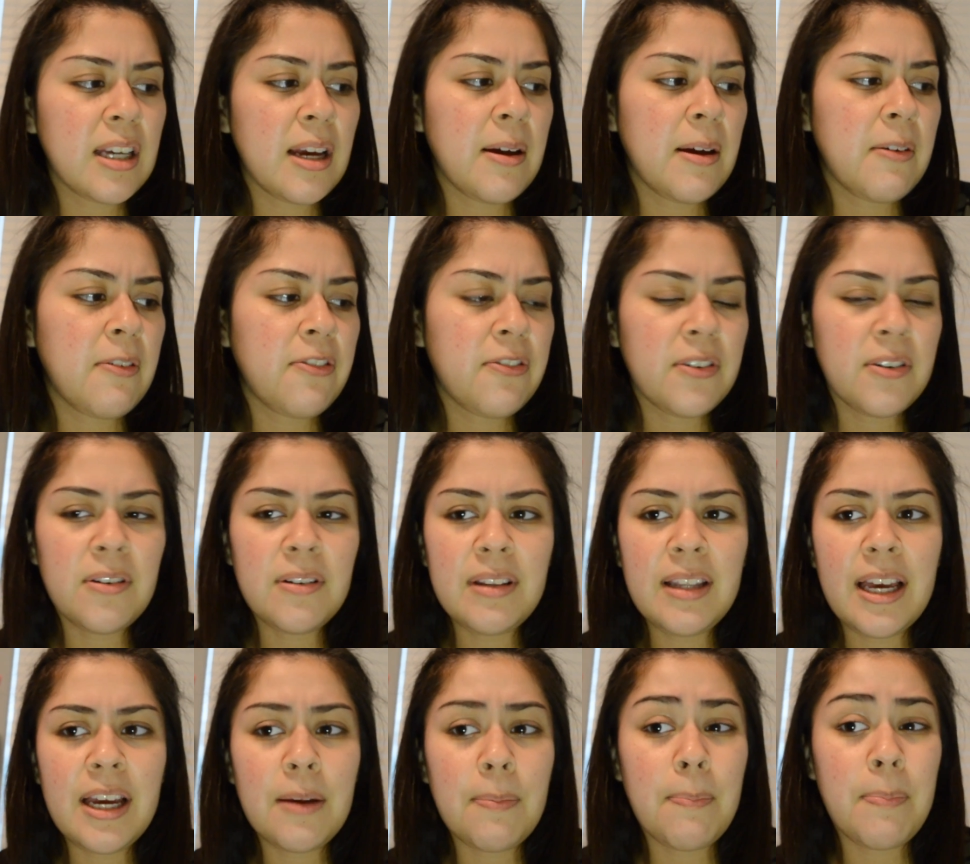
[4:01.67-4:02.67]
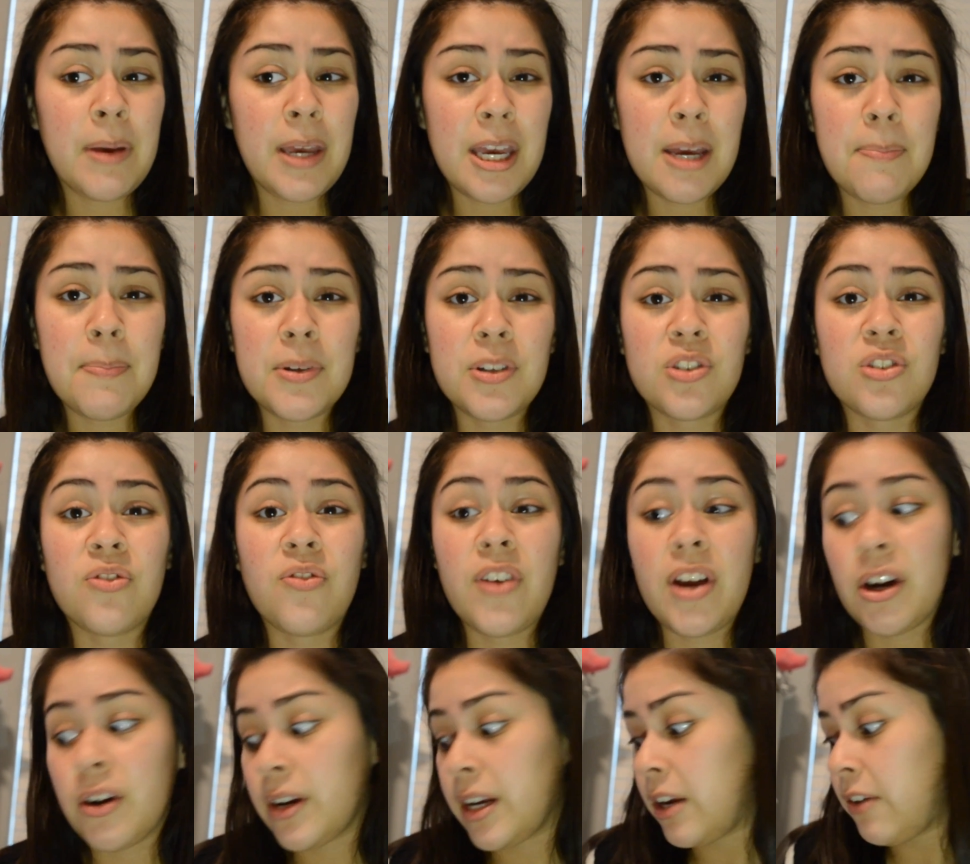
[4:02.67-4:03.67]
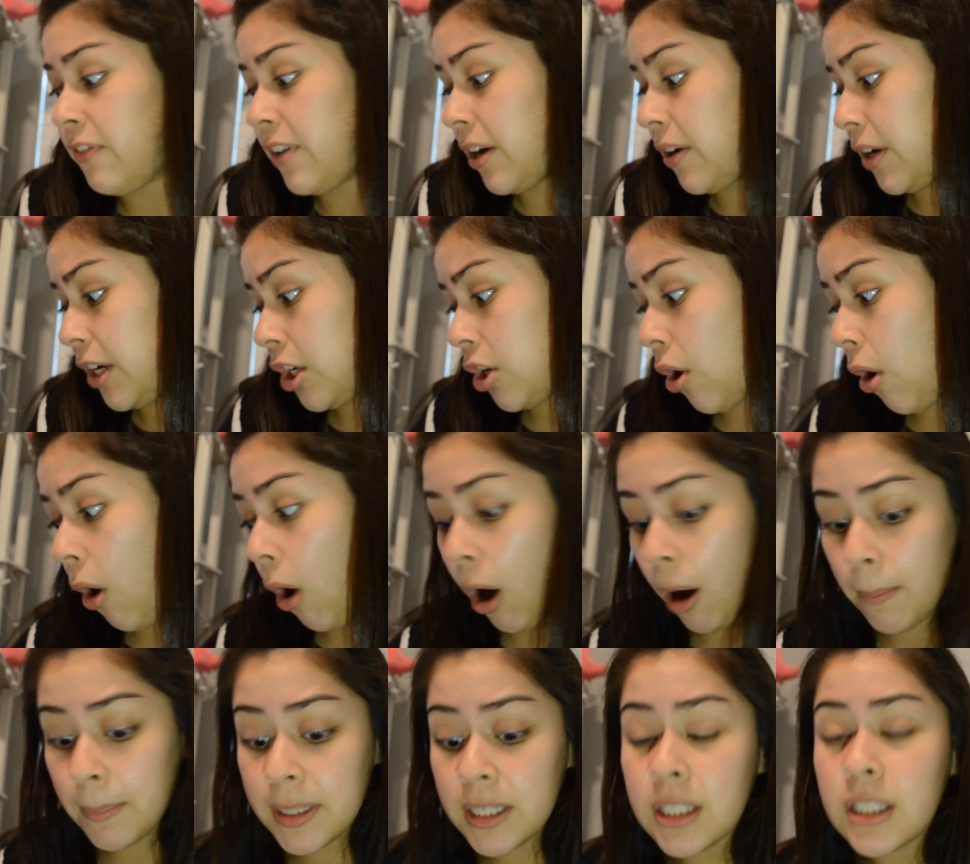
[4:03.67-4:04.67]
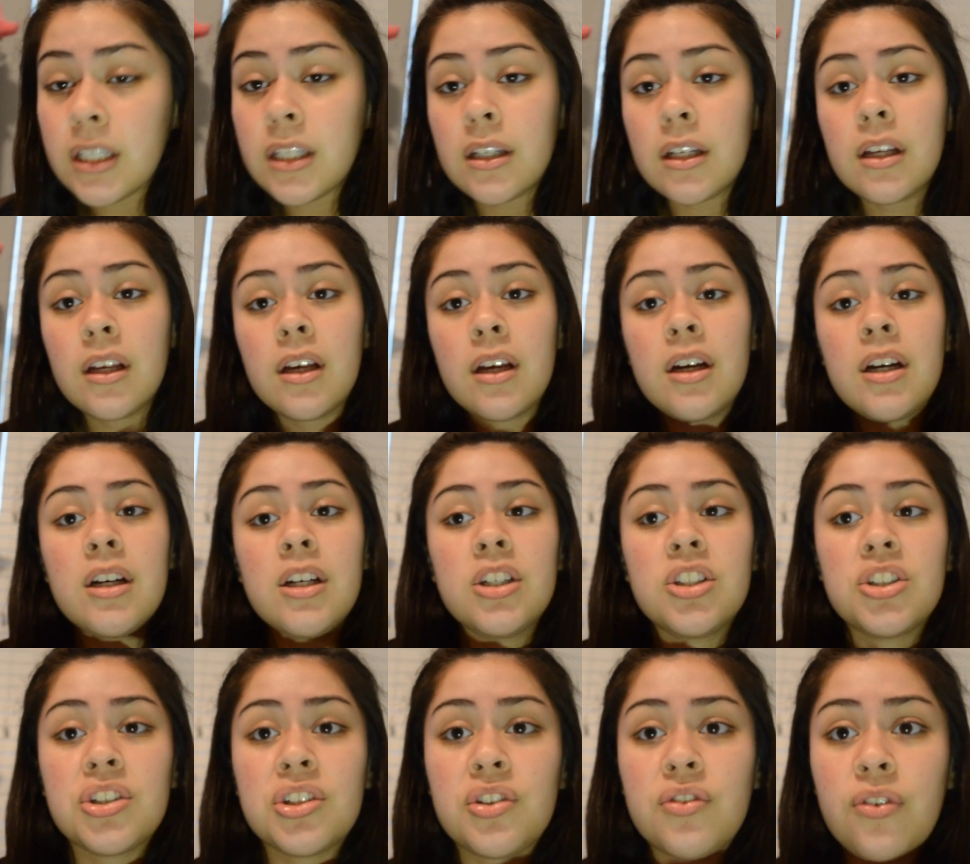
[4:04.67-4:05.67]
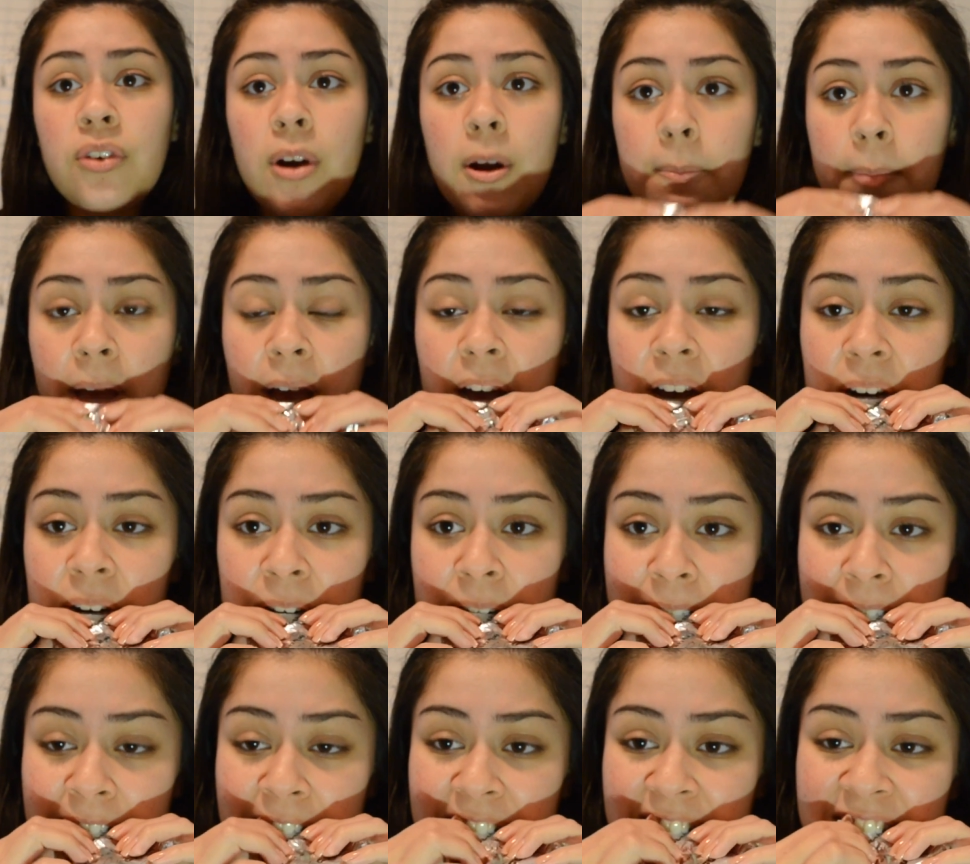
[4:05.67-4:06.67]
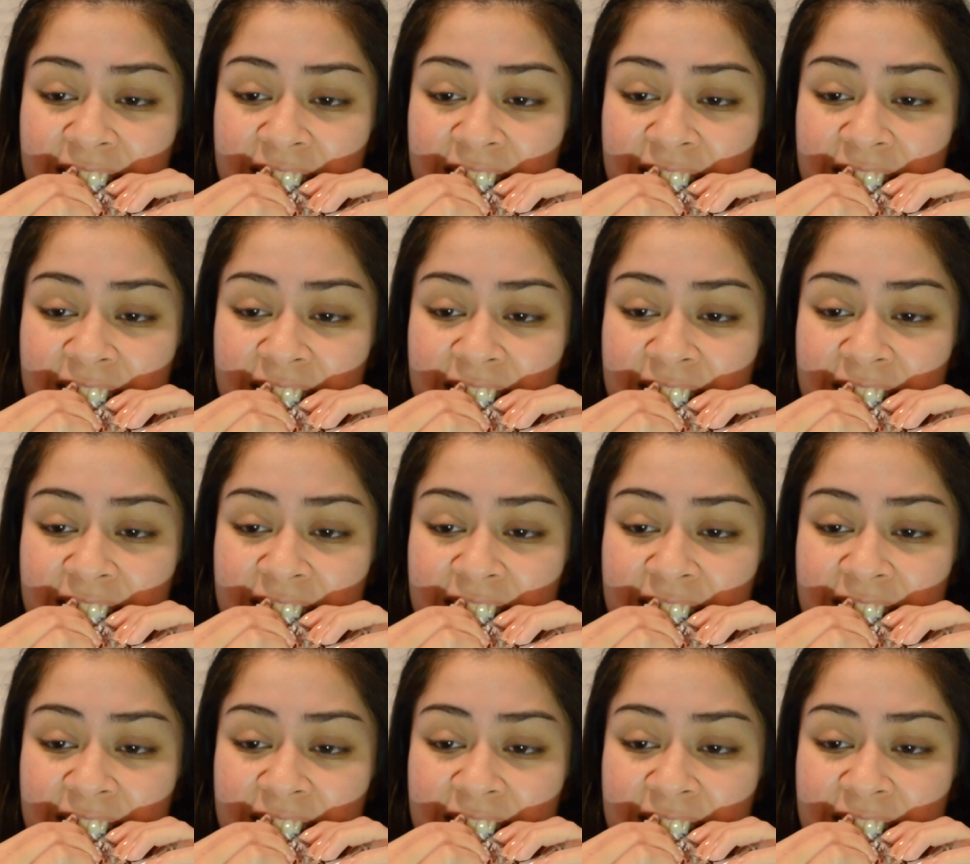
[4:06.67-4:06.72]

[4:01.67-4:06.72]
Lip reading: I feel like Pip is very, very common. Just from how